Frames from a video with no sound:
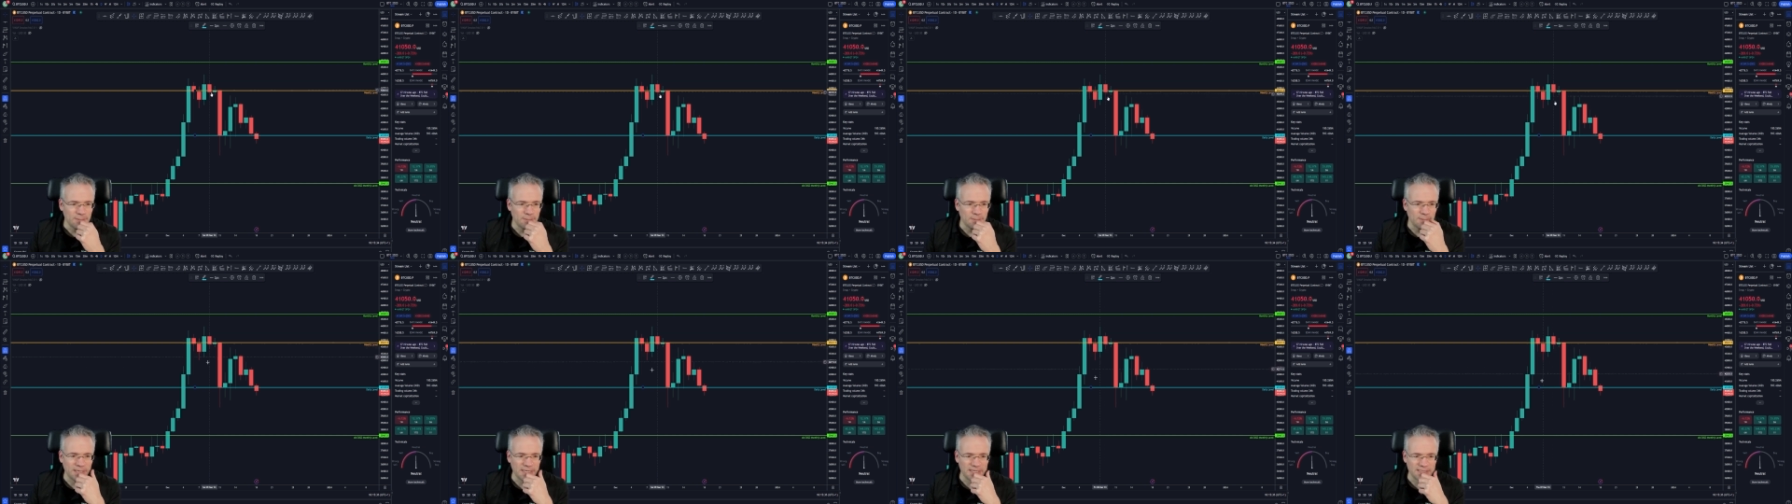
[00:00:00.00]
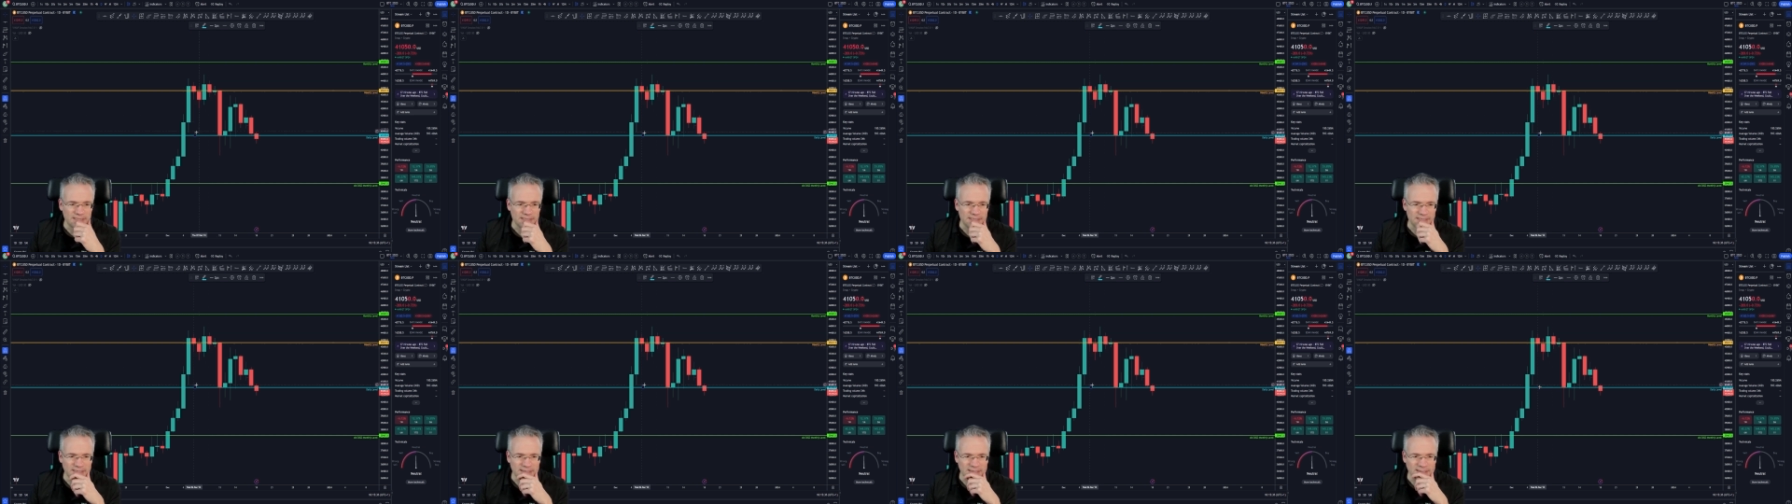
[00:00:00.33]

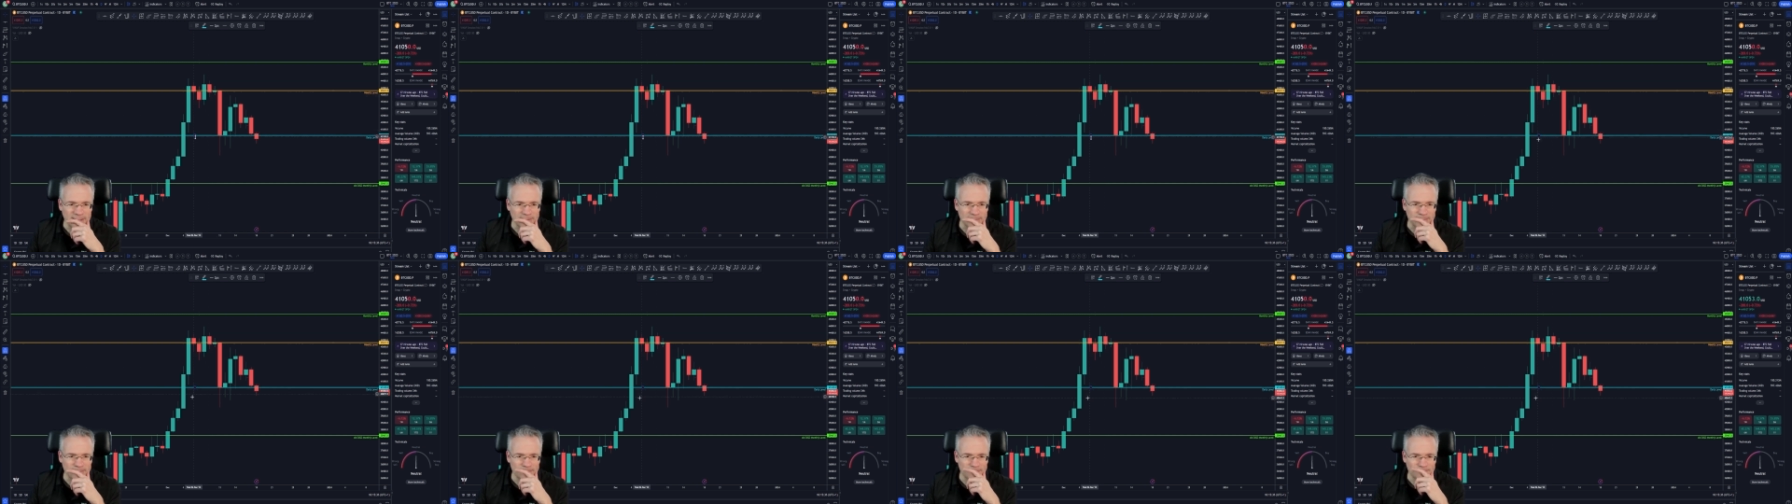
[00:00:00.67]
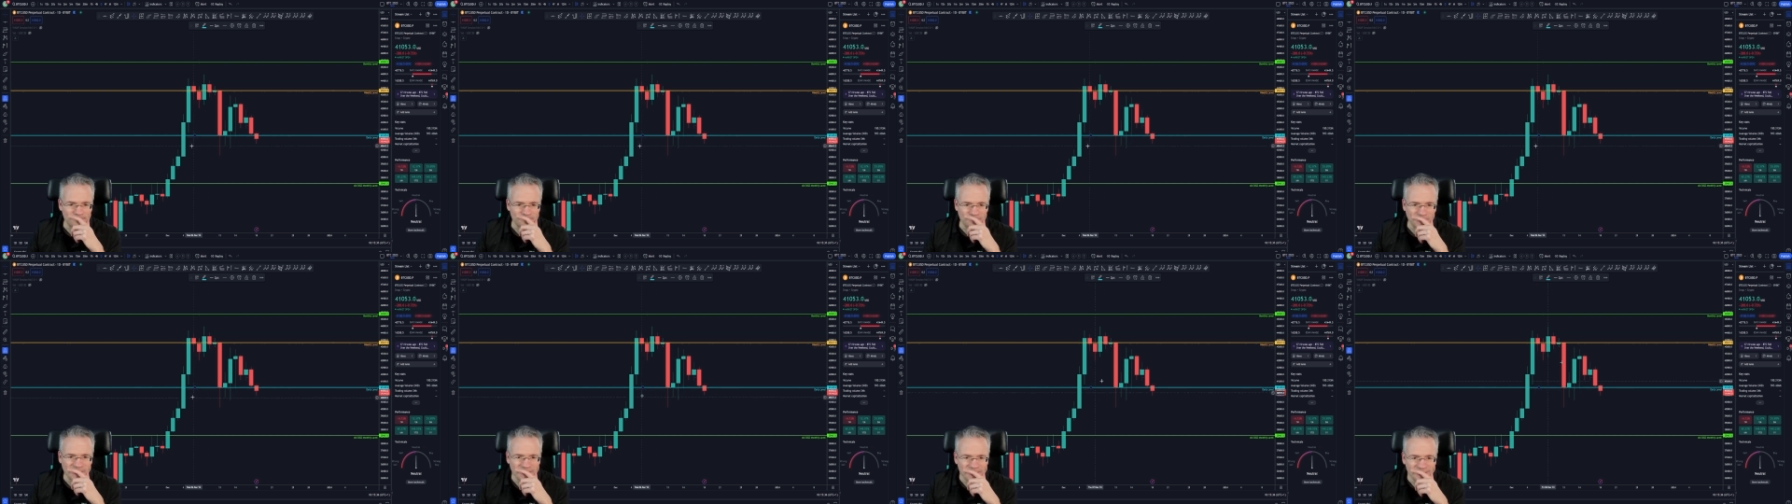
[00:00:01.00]
But um,
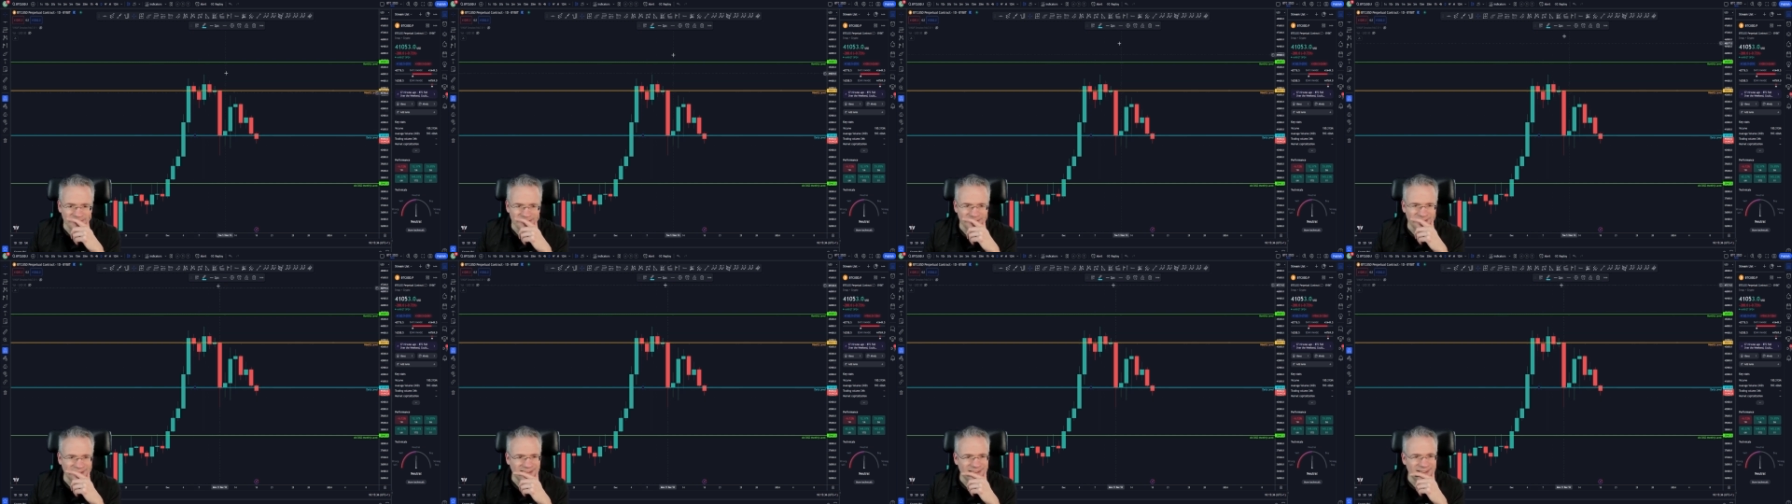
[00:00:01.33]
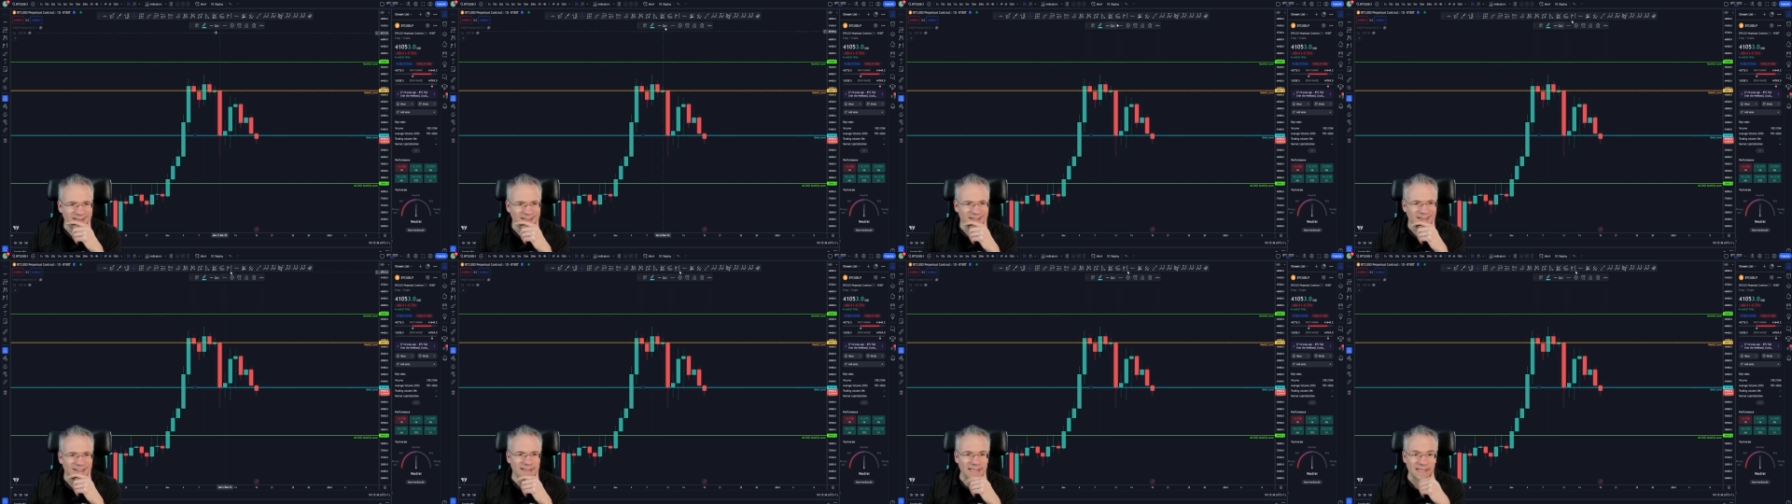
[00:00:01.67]

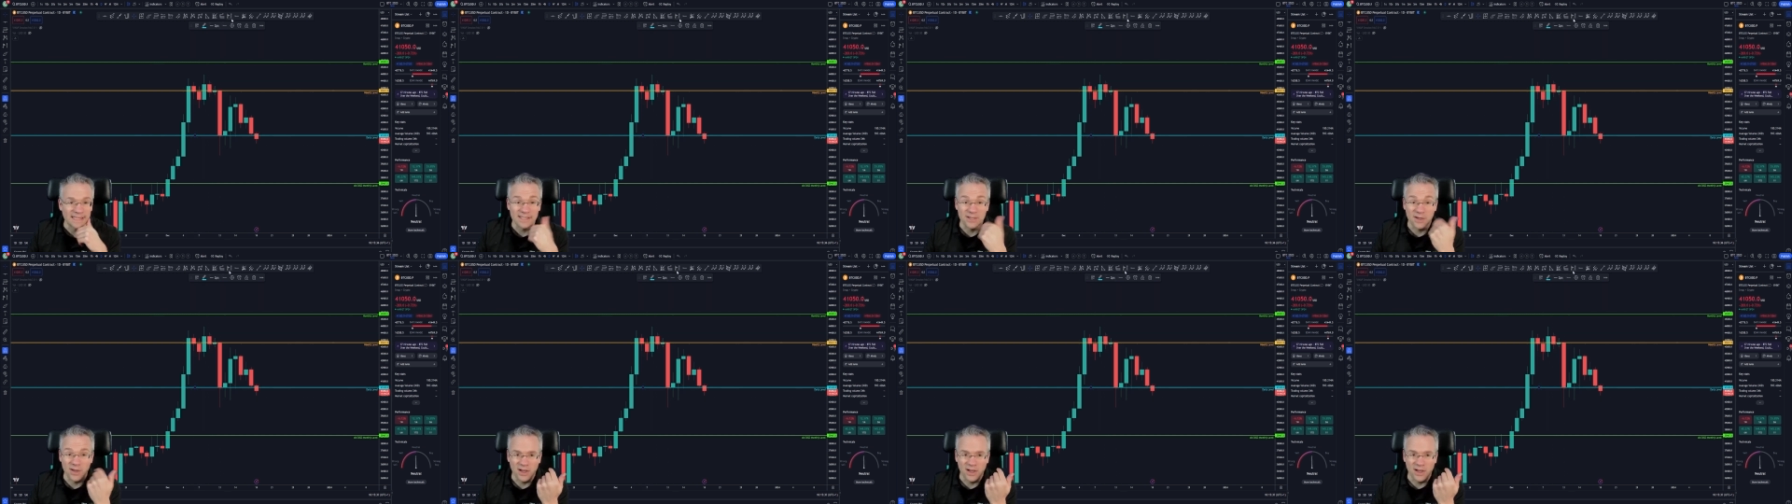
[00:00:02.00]
that's a,